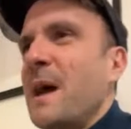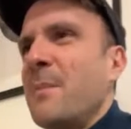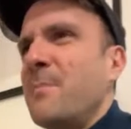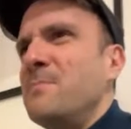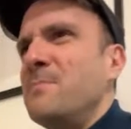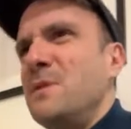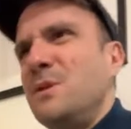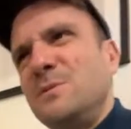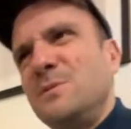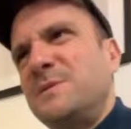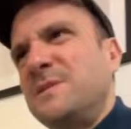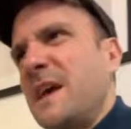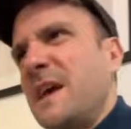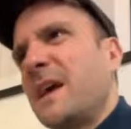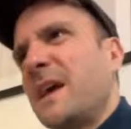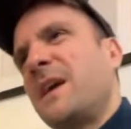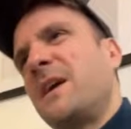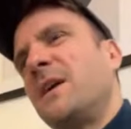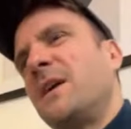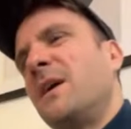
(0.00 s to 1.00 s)

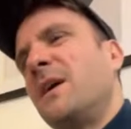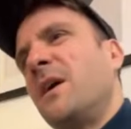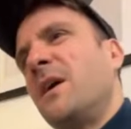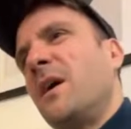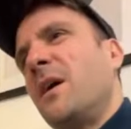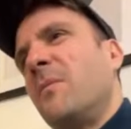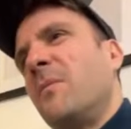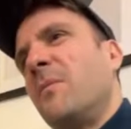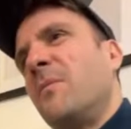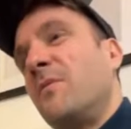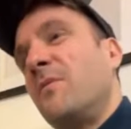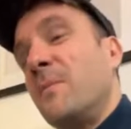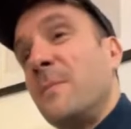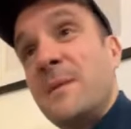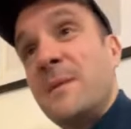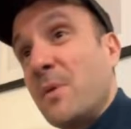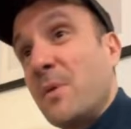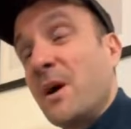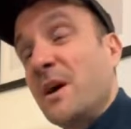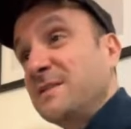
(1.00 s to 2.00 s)
Music. For
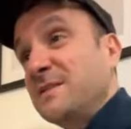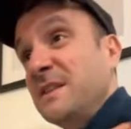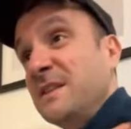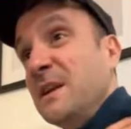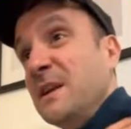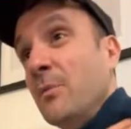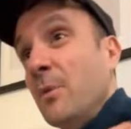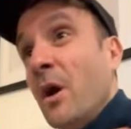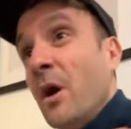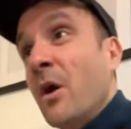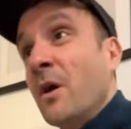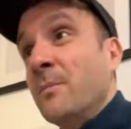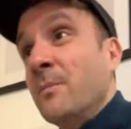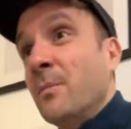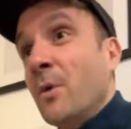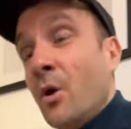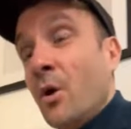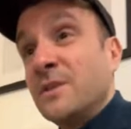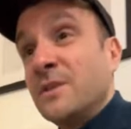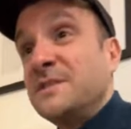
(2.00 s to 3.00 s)
me personally, when
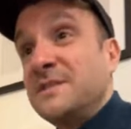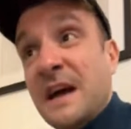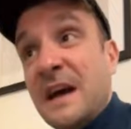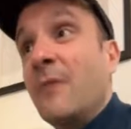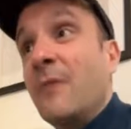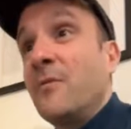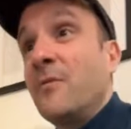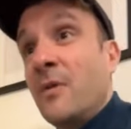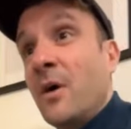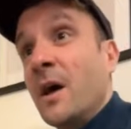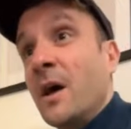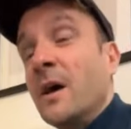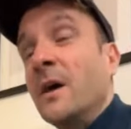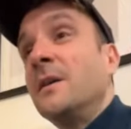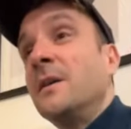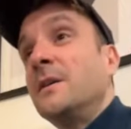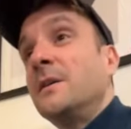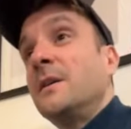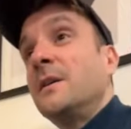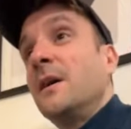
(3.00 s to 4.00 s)
I'm on as
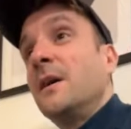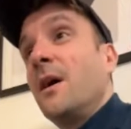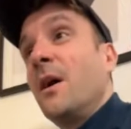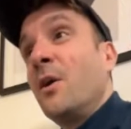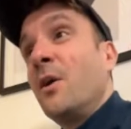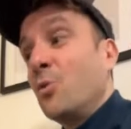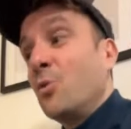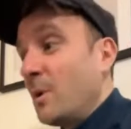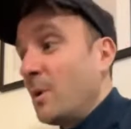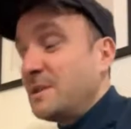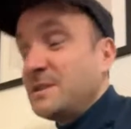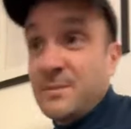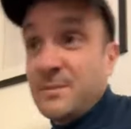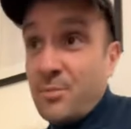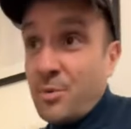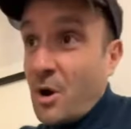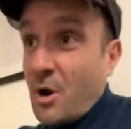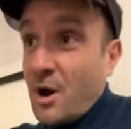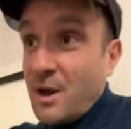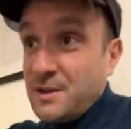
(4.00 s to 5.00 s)
Doubtfire, I always
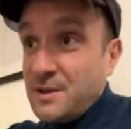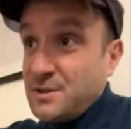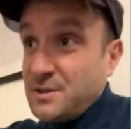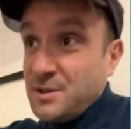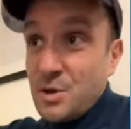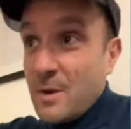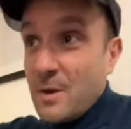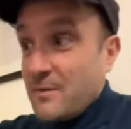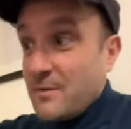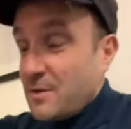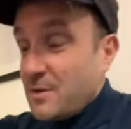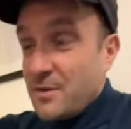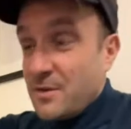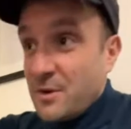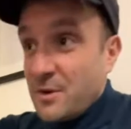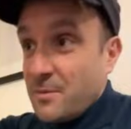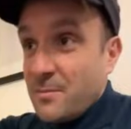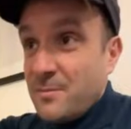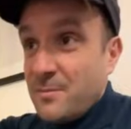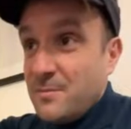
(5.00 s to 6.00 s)
surprise
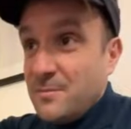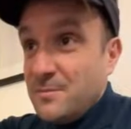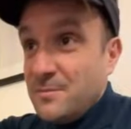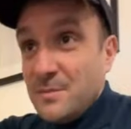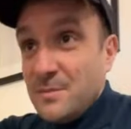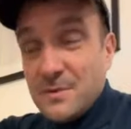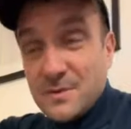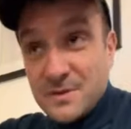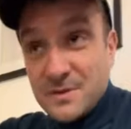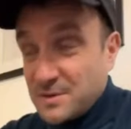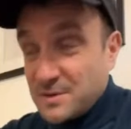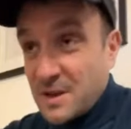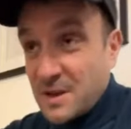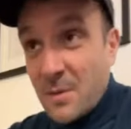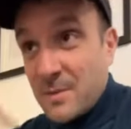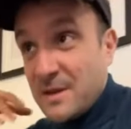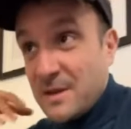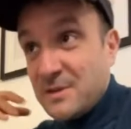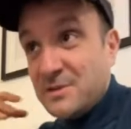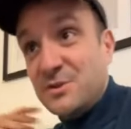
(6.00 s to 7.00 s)
who's
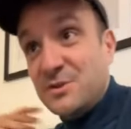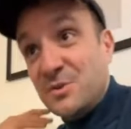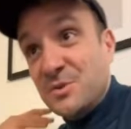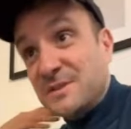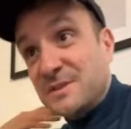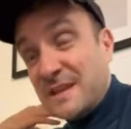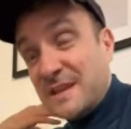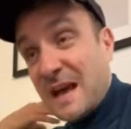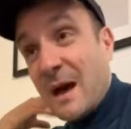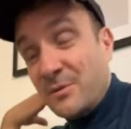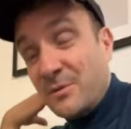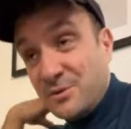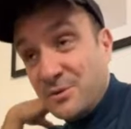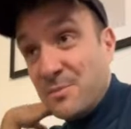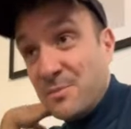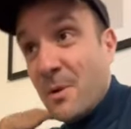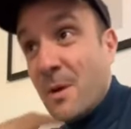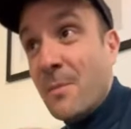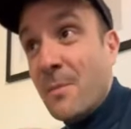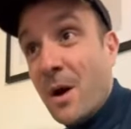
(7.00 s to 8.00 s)
coming in to do the sound and
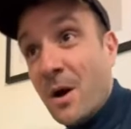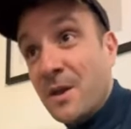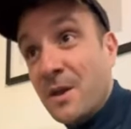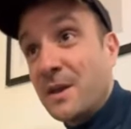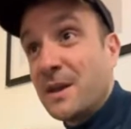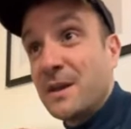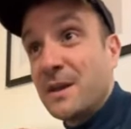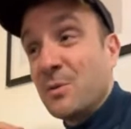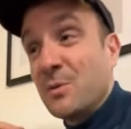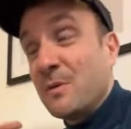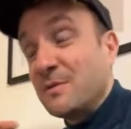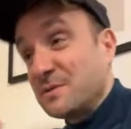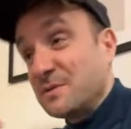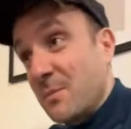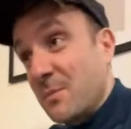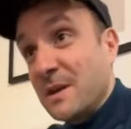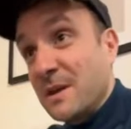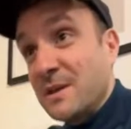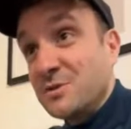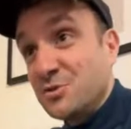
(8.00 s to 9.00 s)
do my mic, and whoever's
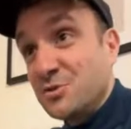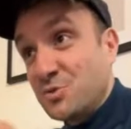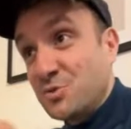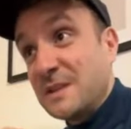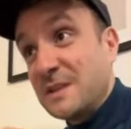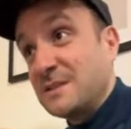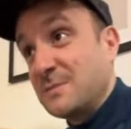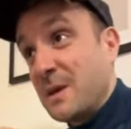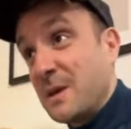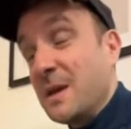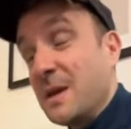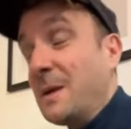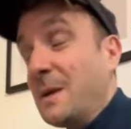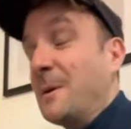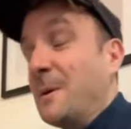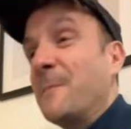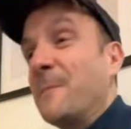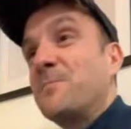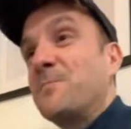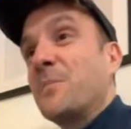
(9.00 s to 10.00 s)
coming in to dress me.
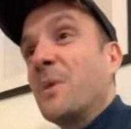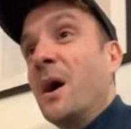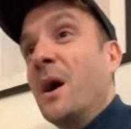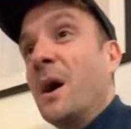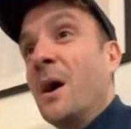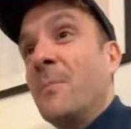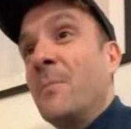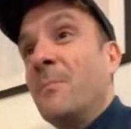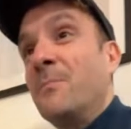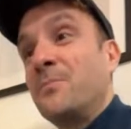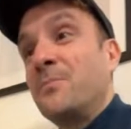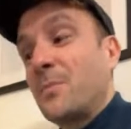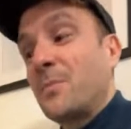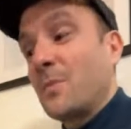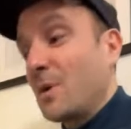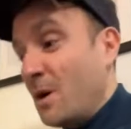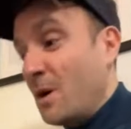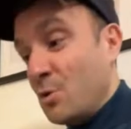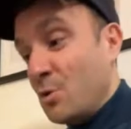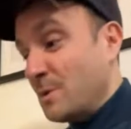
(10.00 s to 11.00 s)
I
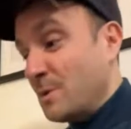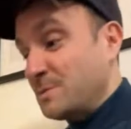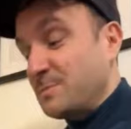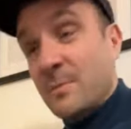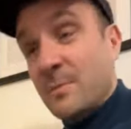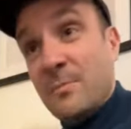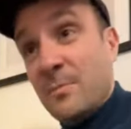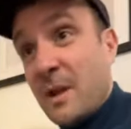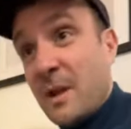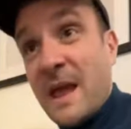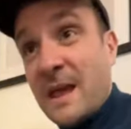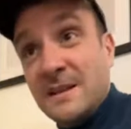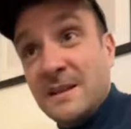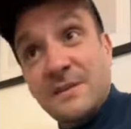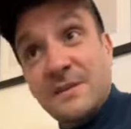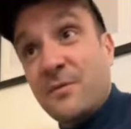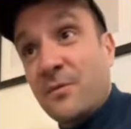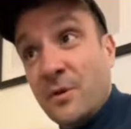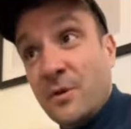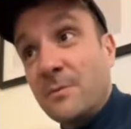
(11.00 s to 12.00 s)
always been playing a
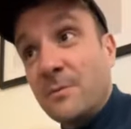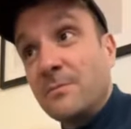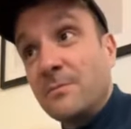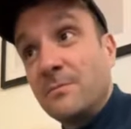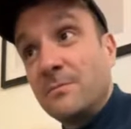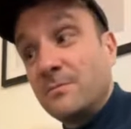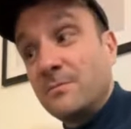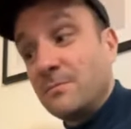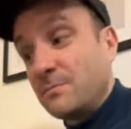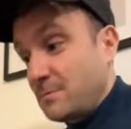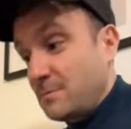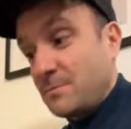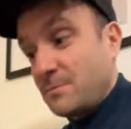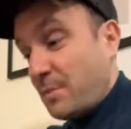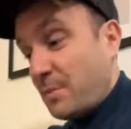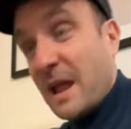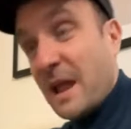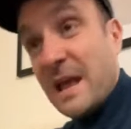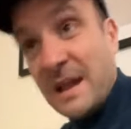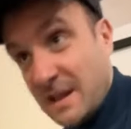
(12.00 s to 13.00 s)
different
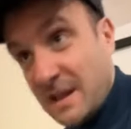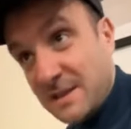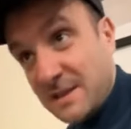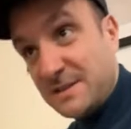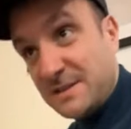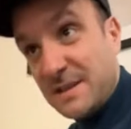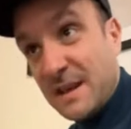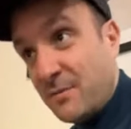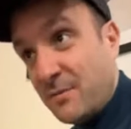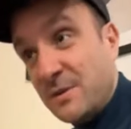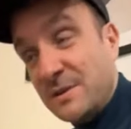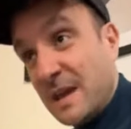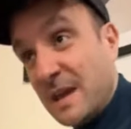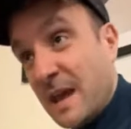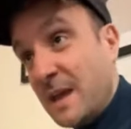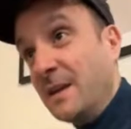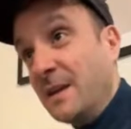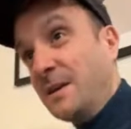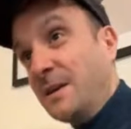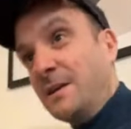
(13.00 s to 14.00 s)
playlist every
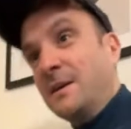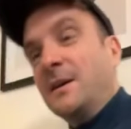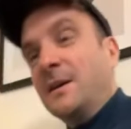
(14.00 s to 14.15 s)
day,